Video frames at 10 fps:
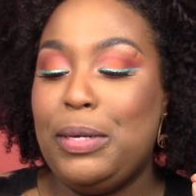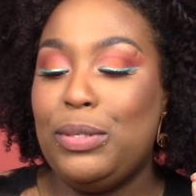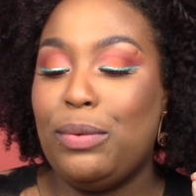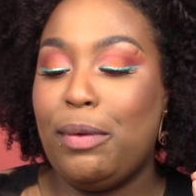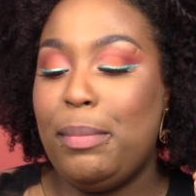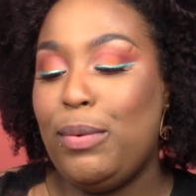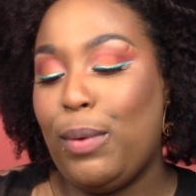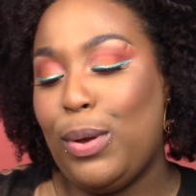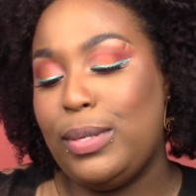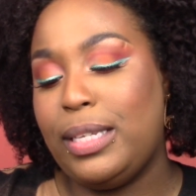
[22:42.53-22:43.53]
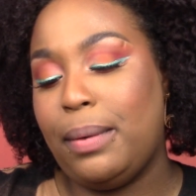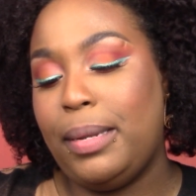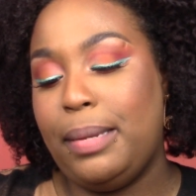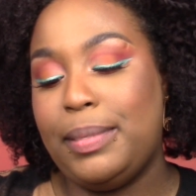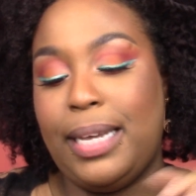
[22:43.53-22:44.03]
use the Remy Rose
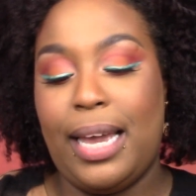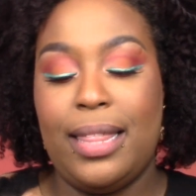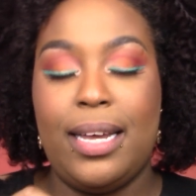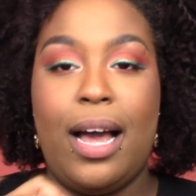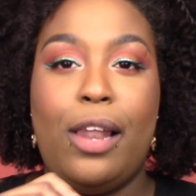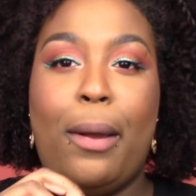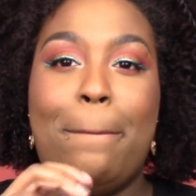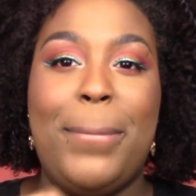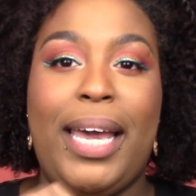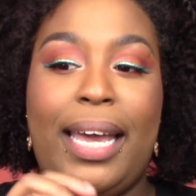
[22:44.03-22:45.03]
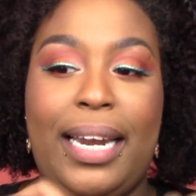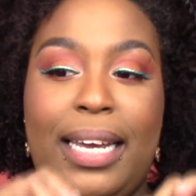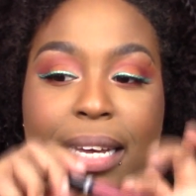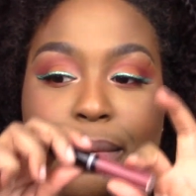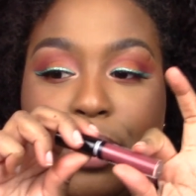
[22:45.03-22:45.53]
liquid lipstick in the color
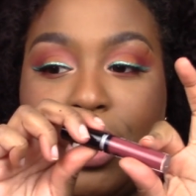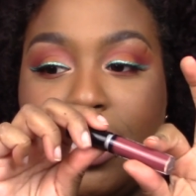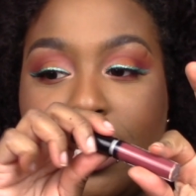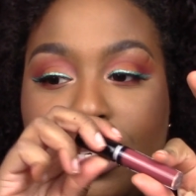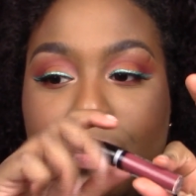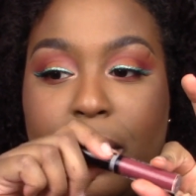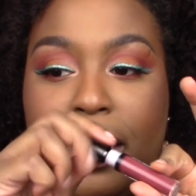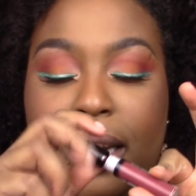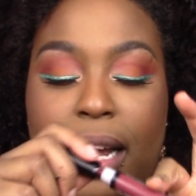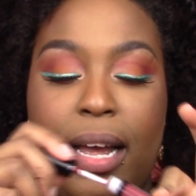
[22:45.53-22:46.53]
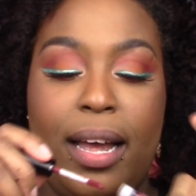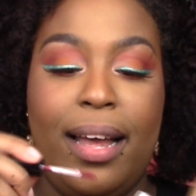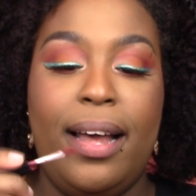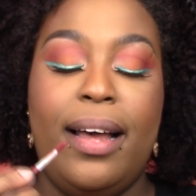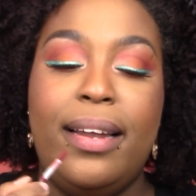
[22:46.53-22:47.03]
Penny, which is this one.
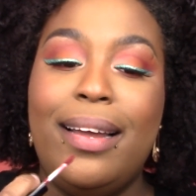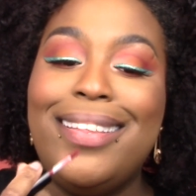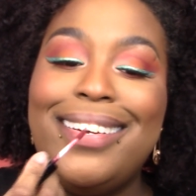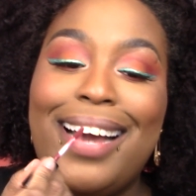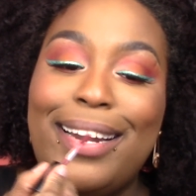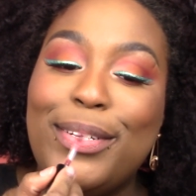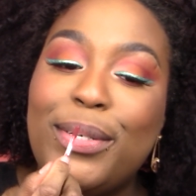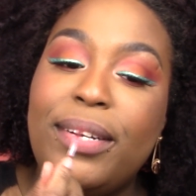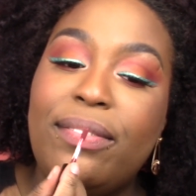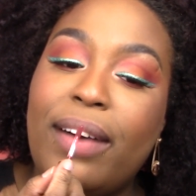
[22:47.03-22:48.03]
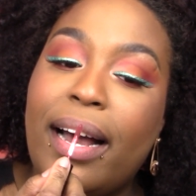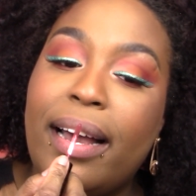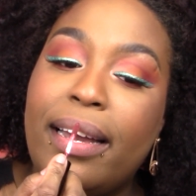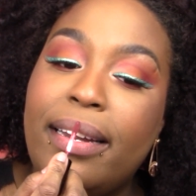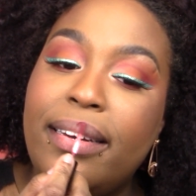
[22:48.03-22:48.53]
Another Dollar Tree
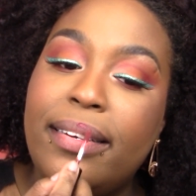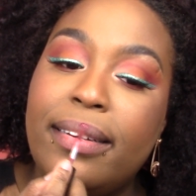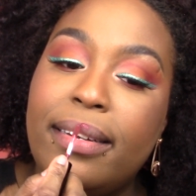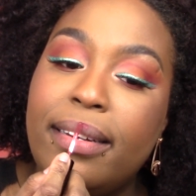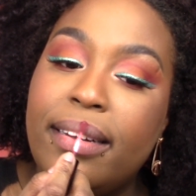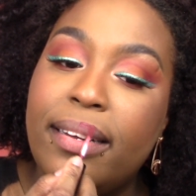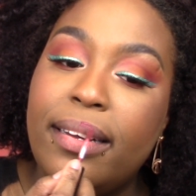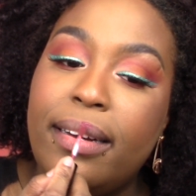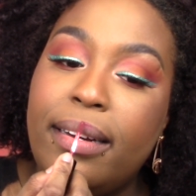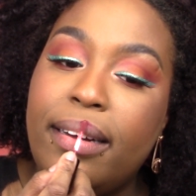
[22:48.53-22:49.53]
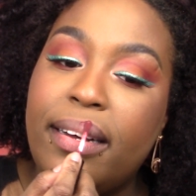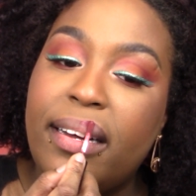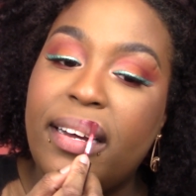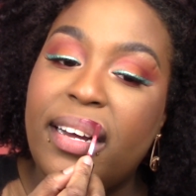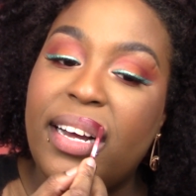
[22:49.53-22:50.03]
find. Ugh,
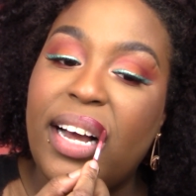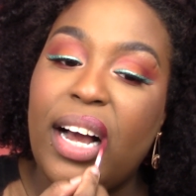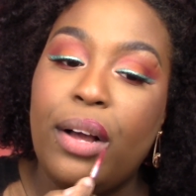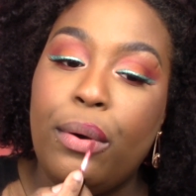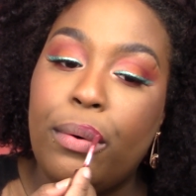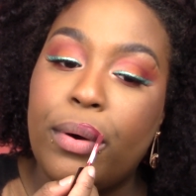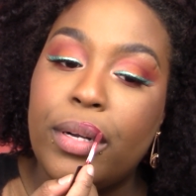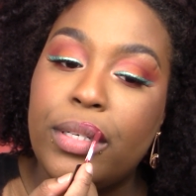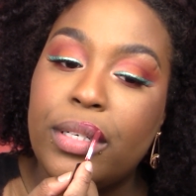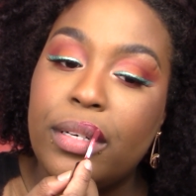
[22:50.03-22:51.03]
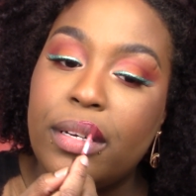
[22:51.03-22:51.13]
gorge.